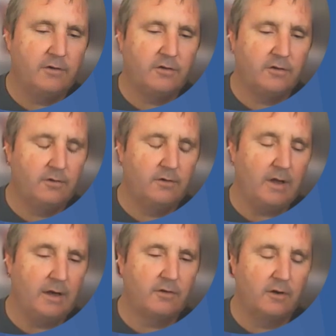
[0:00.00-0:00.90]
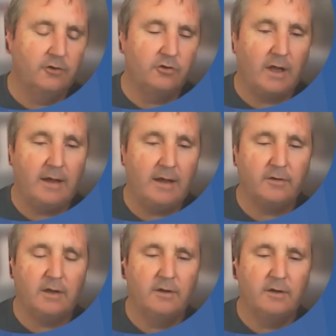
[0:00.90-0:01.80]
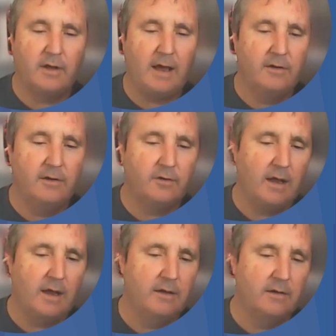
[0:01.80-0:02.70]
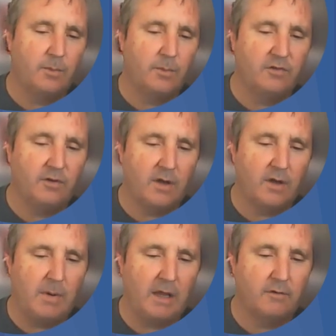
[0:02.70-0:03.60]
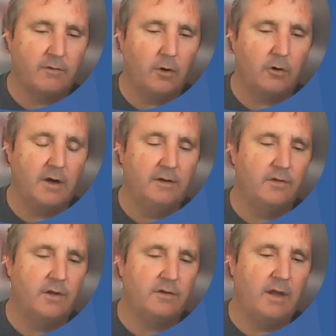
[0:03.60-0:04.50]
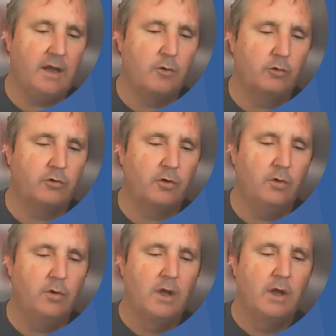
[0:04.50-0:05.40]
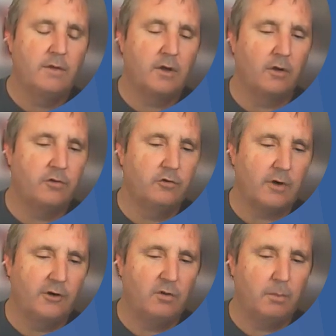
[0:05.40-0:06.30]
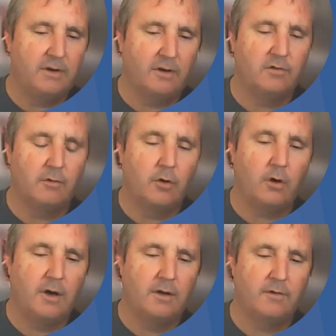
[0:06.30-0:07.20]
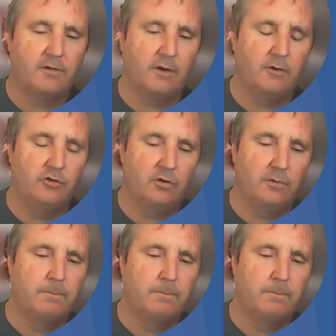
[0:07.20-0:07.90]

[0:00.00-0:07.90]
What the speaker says: standard solution has in it is it has a specific amount of chlorides that's equal to the concentration of potassium chloride in the solution.